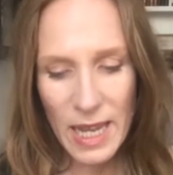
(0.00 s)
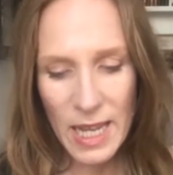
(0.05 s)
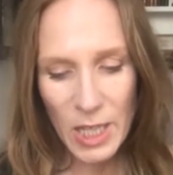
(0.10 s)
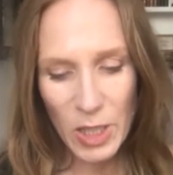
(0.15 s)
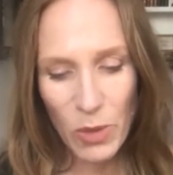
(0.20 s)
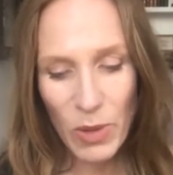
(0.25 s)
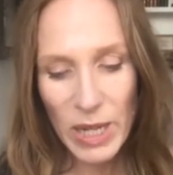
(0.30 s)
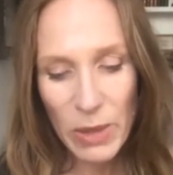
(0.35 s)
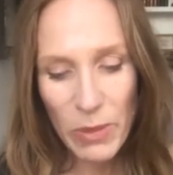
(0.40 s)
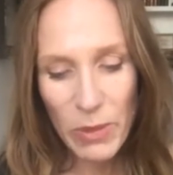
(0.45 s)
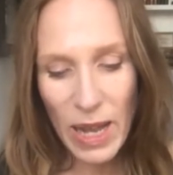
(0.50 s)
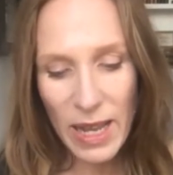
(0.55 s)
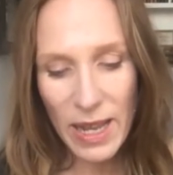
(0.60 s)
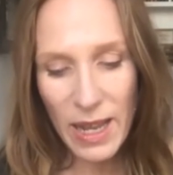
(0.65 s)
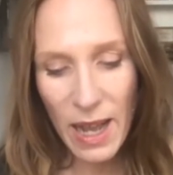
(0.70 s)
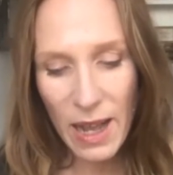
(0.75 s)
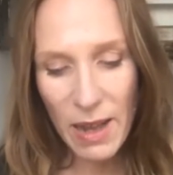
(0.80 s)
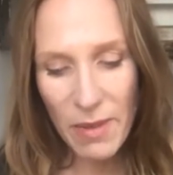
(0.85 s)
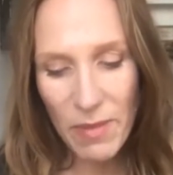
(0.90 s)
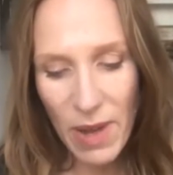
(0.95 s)
So anyway,
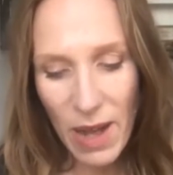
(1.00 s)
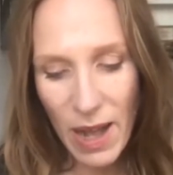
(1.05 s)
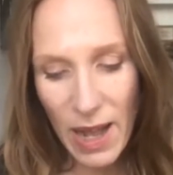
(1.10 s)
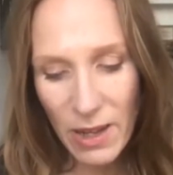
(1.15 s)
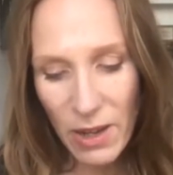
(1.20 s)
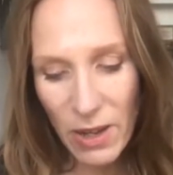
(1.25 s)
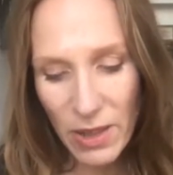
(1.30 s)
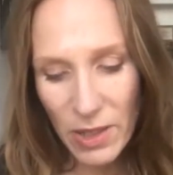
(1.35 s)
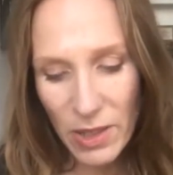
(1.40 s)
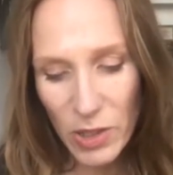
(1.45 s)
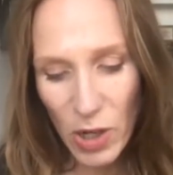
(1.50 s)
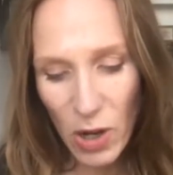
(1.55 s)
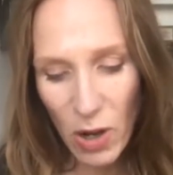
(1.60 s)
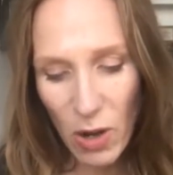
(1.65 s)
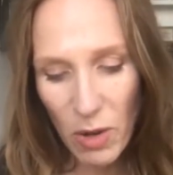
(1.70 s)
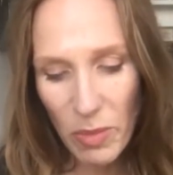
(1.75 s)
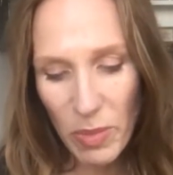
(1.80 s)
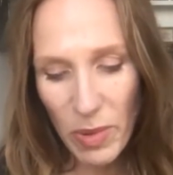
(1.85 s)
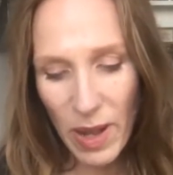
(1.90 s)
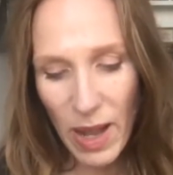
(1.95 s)
I got the
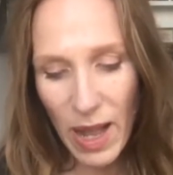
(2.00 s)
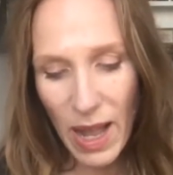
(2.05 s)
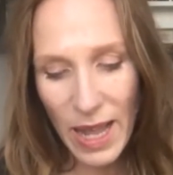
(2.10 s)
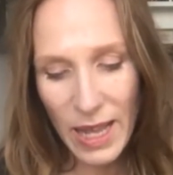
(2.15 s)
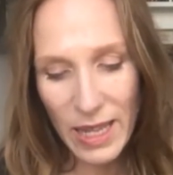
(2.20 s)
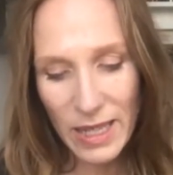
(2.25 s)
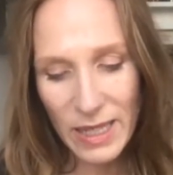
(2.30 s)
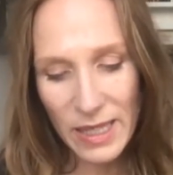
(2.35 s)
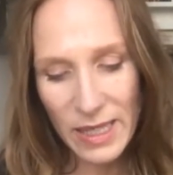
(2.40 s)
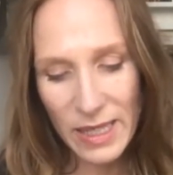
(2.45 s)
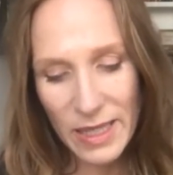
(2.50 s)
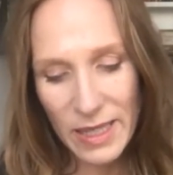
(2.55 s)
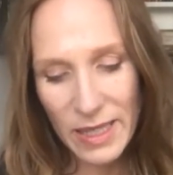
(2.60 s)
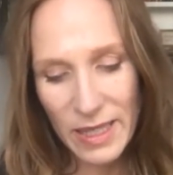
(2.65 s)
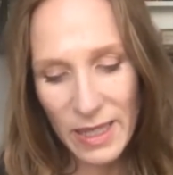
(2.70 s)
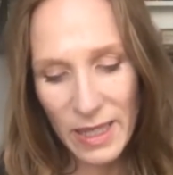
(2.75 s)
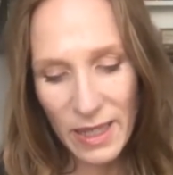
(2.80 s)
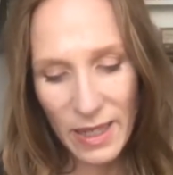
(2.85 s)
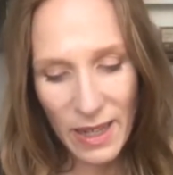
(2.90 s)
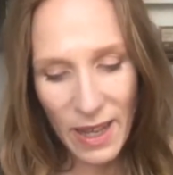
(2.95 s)
job, and
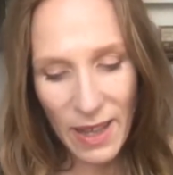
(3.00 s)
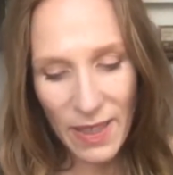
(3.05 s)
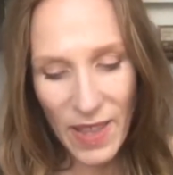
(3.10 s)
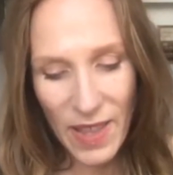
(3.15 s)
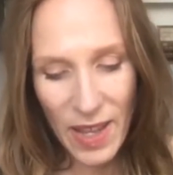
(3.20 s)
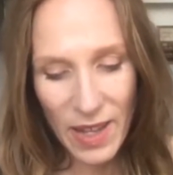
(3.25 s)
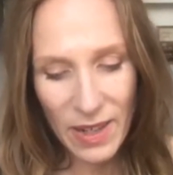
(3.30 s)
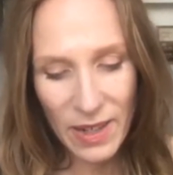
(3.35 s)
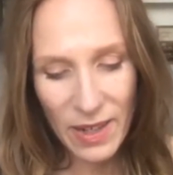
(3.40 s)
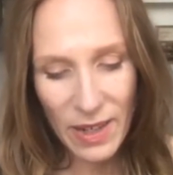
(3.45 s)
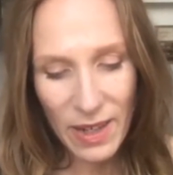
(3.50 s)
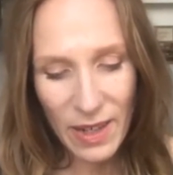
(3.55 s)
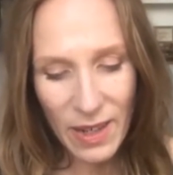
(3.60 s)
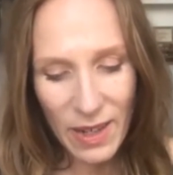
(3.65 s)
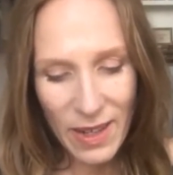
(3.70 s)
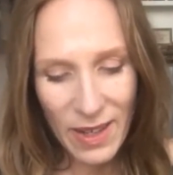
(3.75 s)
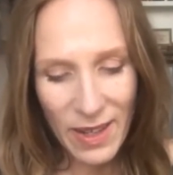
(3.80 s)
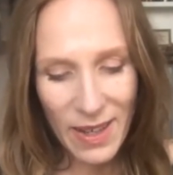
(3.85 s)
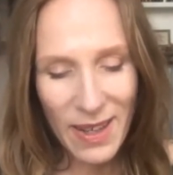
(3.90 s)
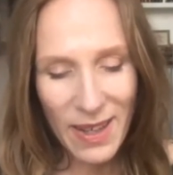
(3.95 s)
then
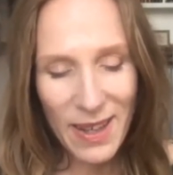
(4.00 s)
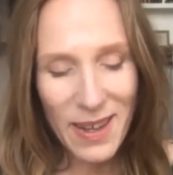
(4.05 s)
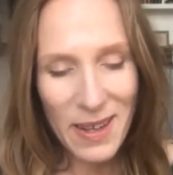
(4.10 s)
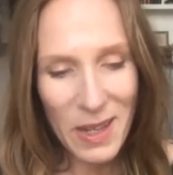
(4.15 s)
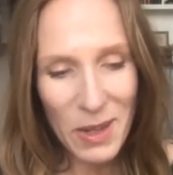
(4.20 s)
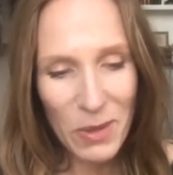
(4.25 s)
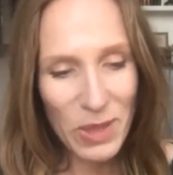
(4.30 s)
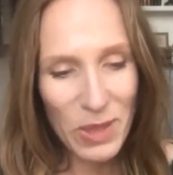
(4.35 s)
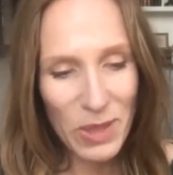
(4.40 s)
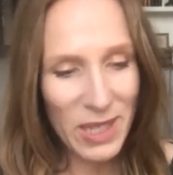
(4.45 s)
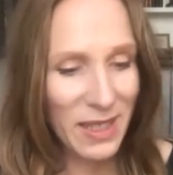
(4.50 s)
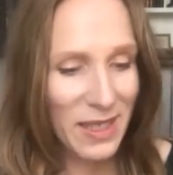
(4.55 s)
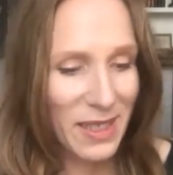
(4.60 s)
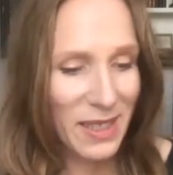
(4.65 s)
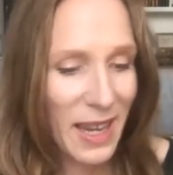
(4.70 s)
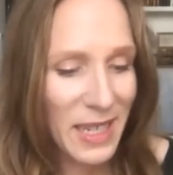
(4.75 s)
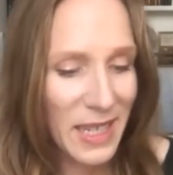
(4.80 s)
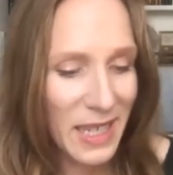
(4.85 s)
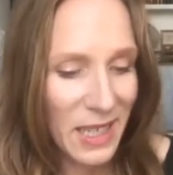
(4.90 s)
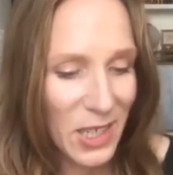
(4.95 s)
it was
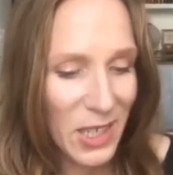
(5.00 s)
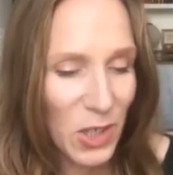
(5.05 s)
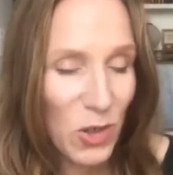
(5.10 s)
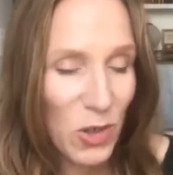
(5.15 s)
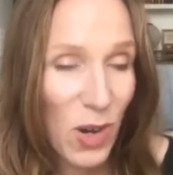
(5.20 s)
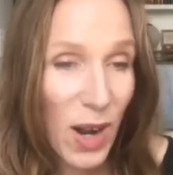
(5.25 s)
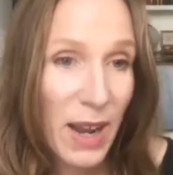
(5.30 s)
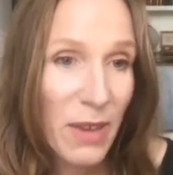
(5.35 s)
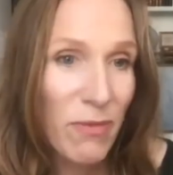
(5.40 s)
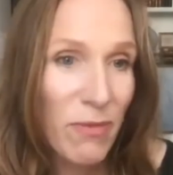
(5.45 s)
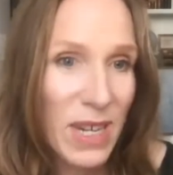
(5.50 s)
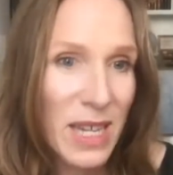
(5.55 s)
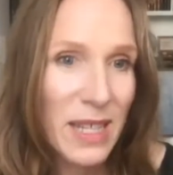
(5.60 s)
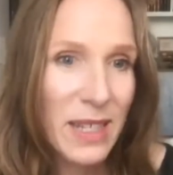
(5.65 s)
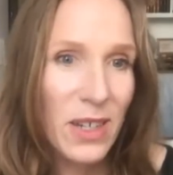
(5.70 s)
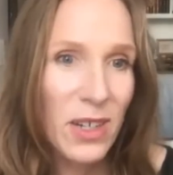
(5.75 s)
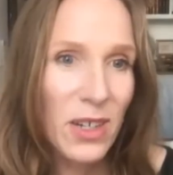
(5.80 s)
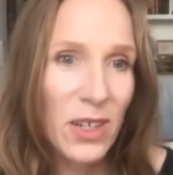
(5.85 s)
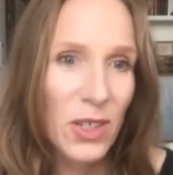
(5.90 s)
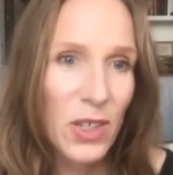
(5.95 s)
exciting to try and
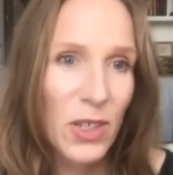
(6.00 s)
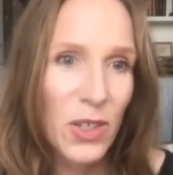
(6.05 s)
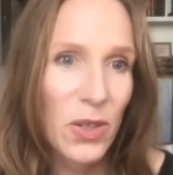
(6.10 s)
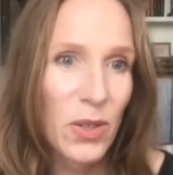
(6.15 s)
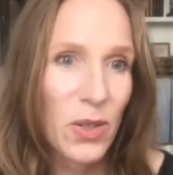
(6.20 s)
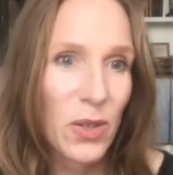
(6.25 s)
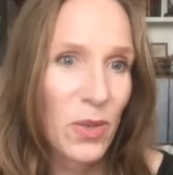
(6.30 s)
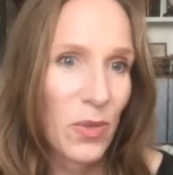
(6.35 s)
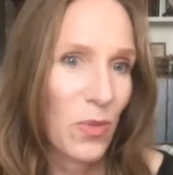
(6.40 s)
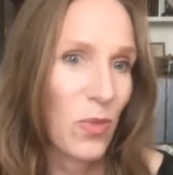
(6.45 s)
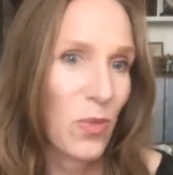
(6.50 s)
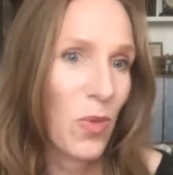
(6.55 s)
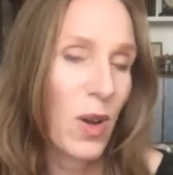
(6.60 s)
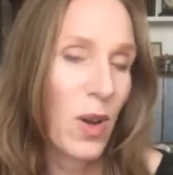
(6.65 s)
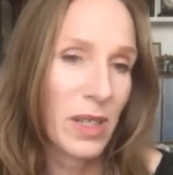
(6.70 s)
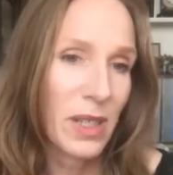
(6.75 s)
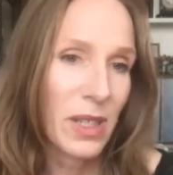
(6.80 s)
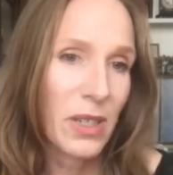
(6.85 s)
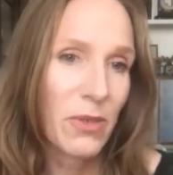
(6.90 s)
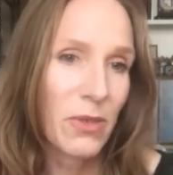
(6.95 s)
research
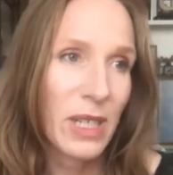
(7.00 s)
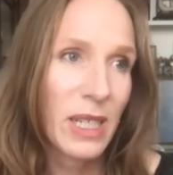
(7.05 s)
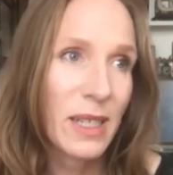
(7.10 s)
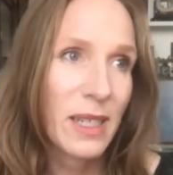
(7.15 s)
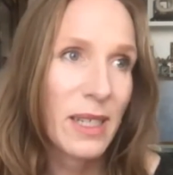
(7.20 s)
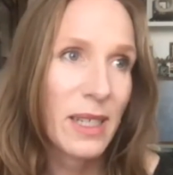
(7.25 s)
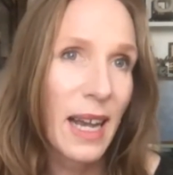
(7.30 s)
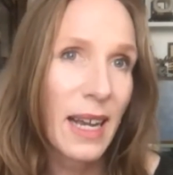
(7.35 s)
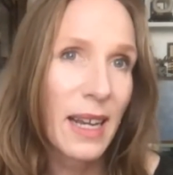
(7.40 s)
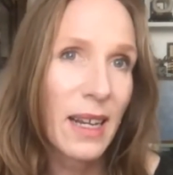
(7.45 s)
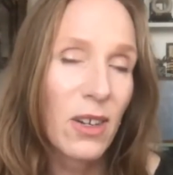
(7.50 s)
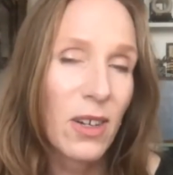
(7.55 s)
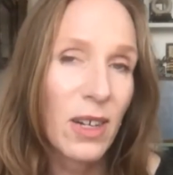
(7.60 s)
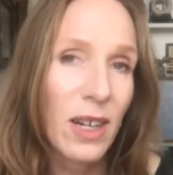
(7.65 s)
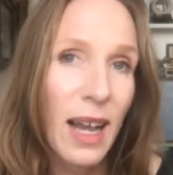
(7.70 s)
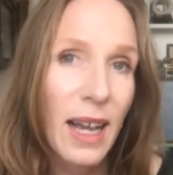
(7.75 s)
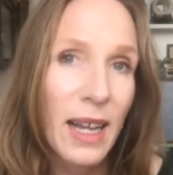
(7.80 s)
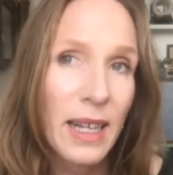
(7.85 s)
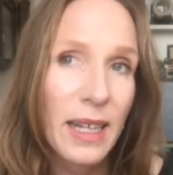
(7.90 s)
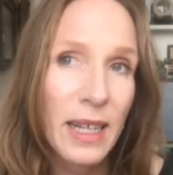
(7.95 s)
what's Teresa Sackler
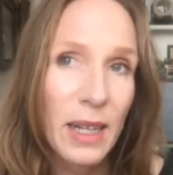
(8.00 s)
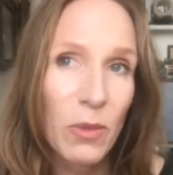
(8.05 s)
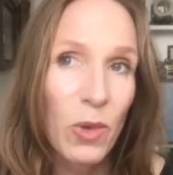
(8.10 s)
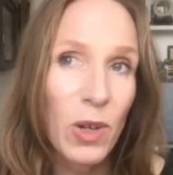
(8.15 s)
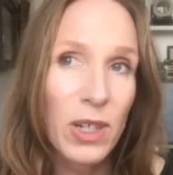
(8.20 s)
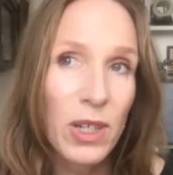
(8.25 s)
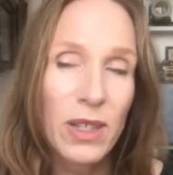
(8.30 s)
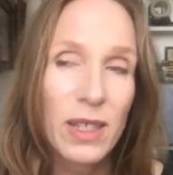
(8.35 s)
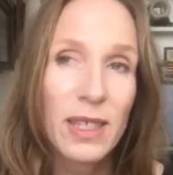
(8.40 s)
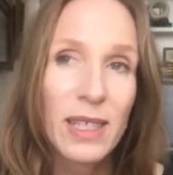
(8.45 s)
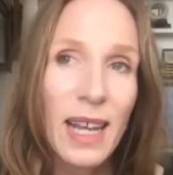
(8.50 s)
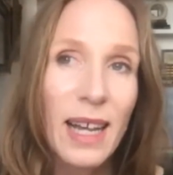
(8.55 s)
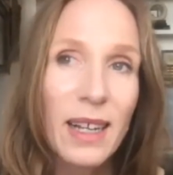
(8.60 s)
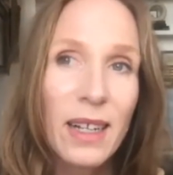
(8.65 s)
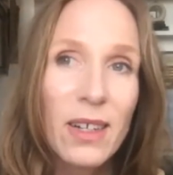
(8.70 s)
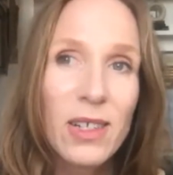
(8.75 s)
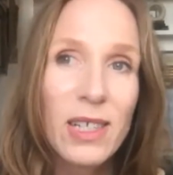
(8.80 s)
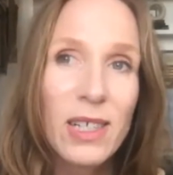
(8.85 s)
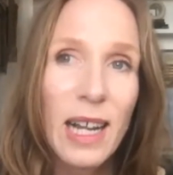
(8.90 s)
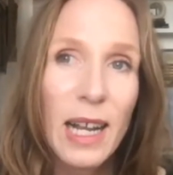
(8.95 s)
like and what are the
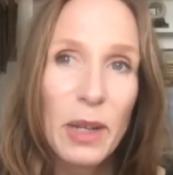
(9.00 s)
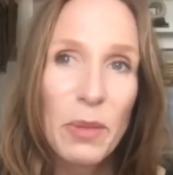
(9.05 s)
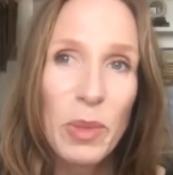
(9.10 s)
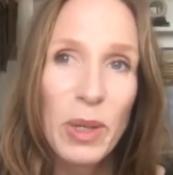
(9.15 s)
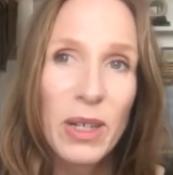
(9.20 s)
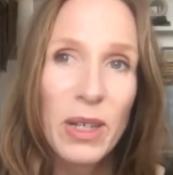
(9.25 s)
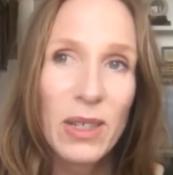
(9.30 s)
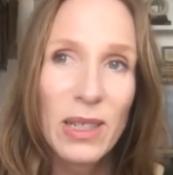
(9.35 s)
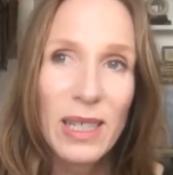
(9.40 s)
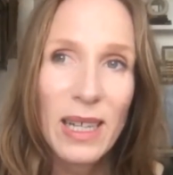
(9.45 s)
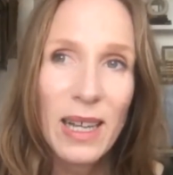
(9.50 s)
Sacklers like, because